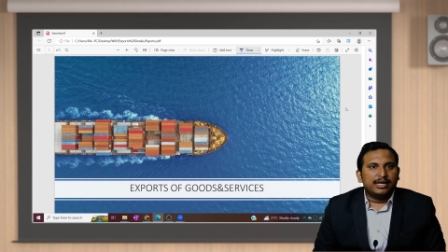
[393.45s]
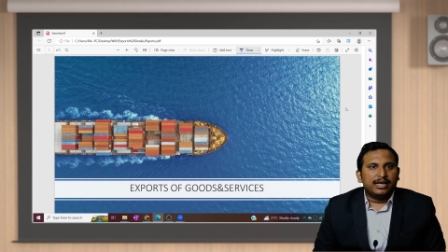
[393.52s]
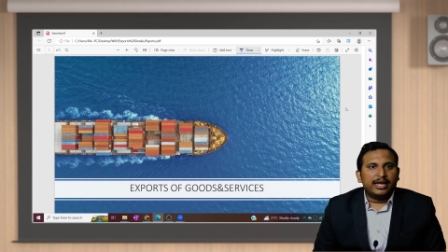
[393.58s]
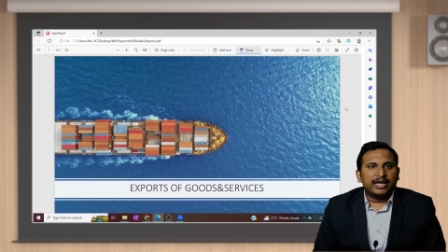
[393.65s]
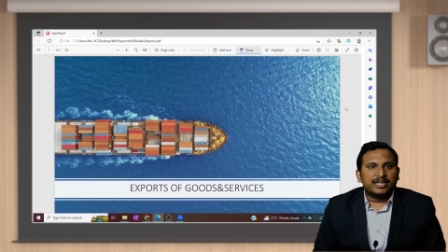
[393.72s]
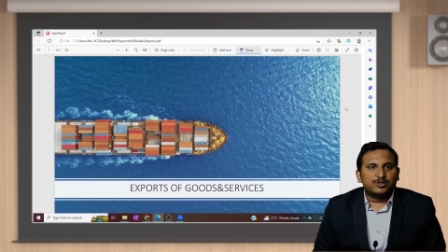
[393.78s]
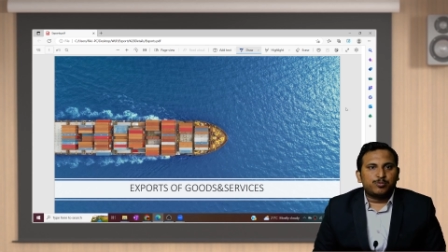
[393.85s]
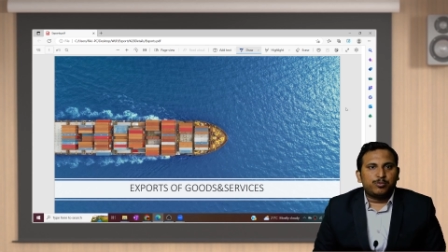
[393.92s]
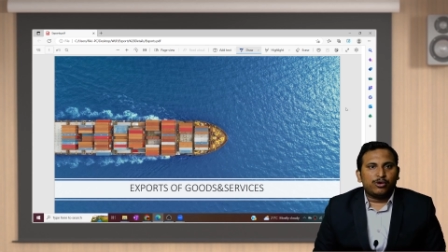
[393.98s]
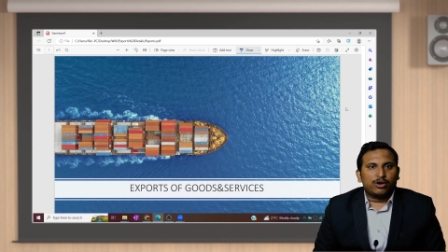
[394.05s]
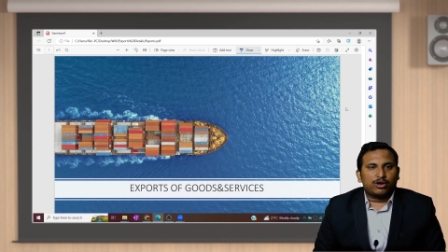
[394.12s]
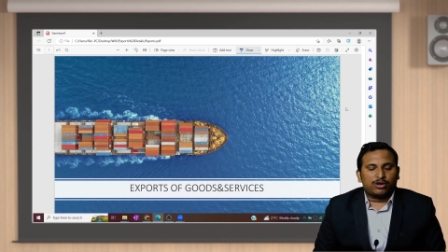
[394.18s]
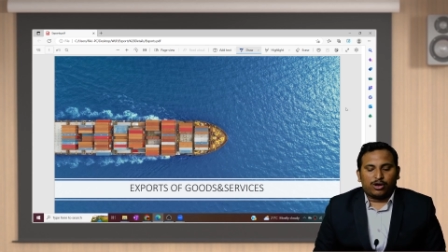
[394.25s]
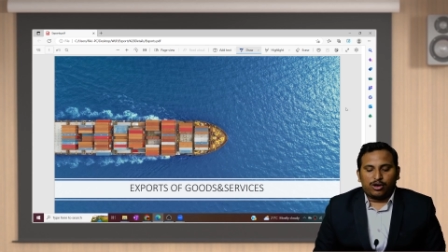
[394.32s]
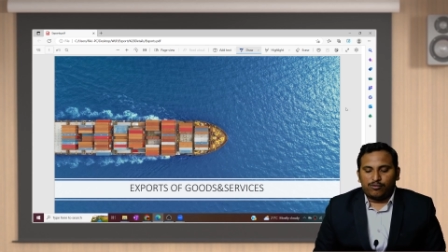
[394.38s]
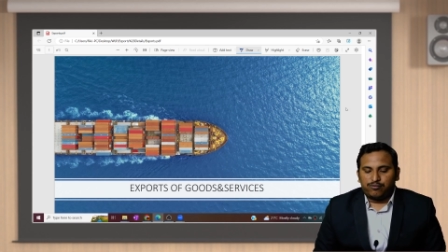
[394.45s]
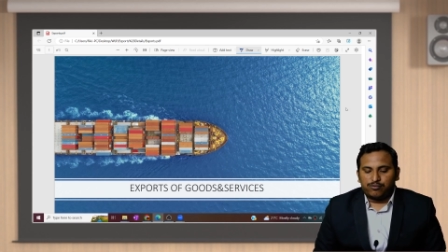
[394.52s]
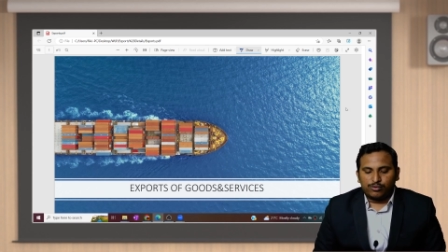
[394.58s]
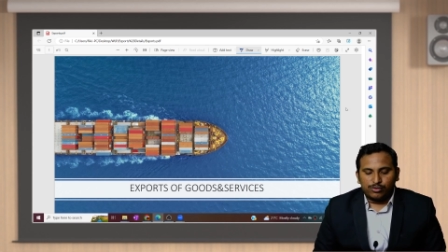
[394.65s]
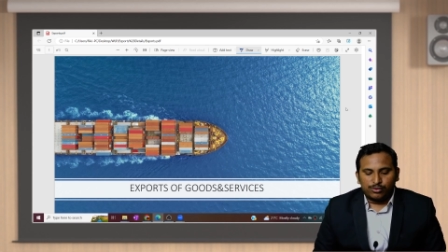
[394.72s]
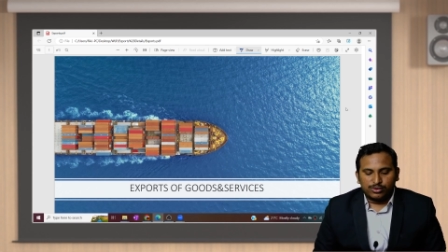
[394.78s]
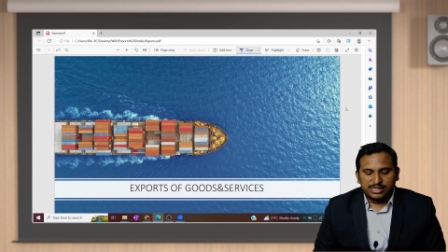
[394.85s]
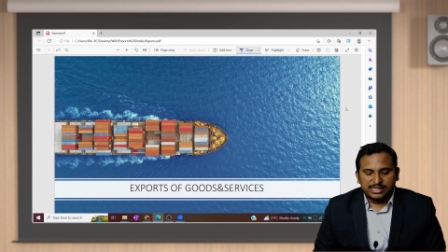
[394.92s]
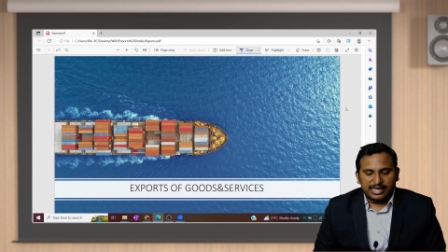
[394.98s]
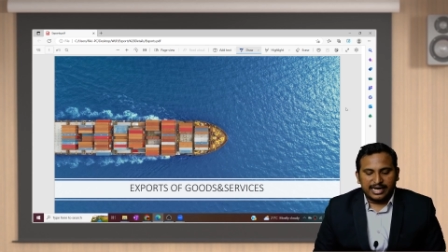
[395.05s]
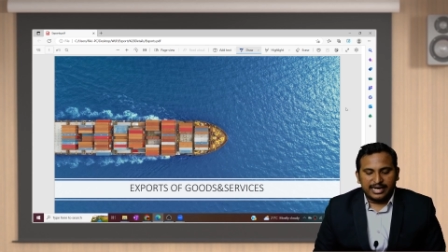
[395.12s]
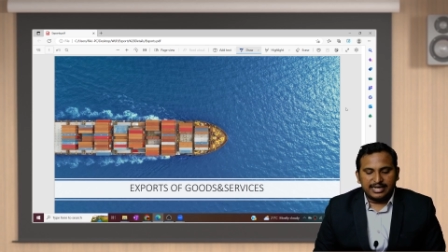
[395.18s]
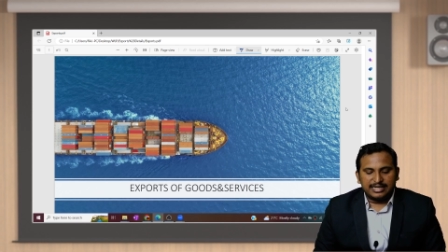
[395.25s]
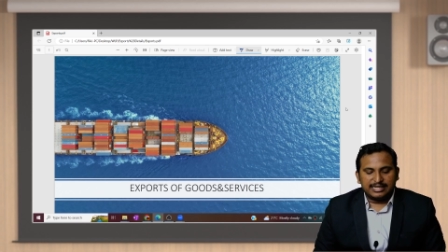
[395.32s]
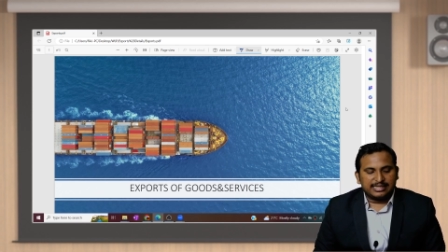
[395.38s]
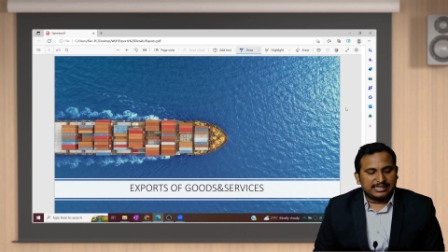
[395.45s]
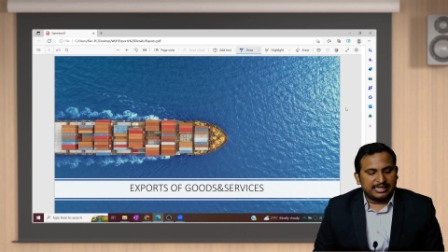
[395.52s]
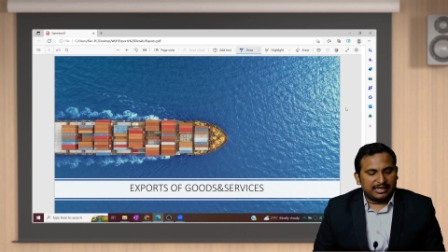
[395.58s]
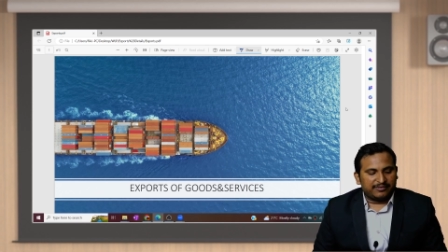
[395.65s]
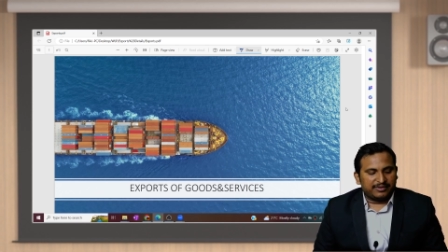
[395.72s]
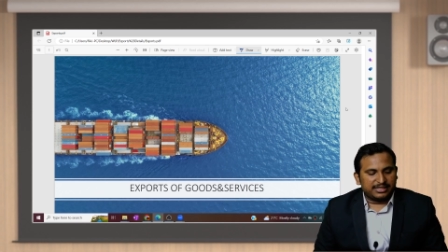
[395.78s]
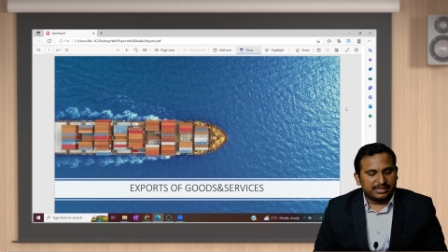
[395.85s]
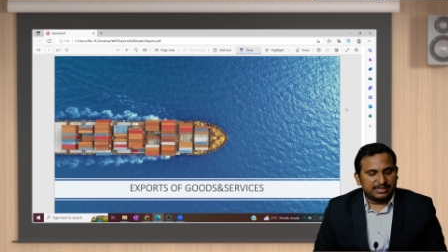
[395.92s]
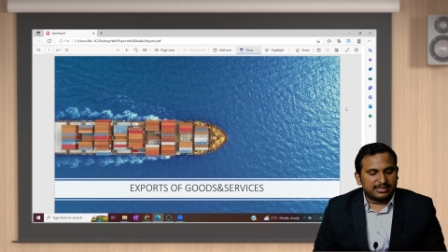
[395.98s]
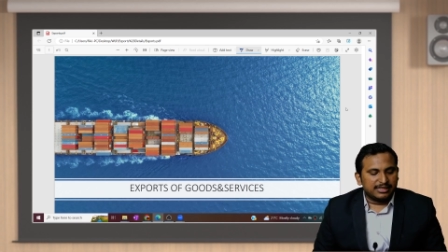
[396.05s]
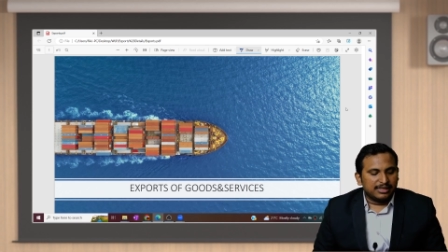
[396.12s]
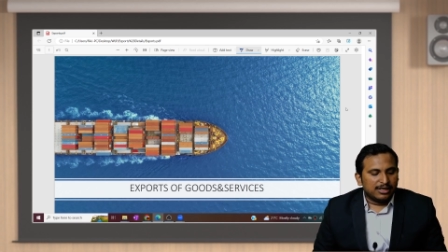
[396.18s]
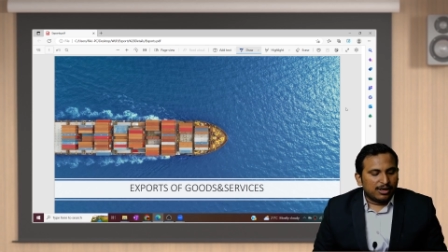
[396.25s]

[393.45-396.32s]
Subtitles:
Export of goods and services.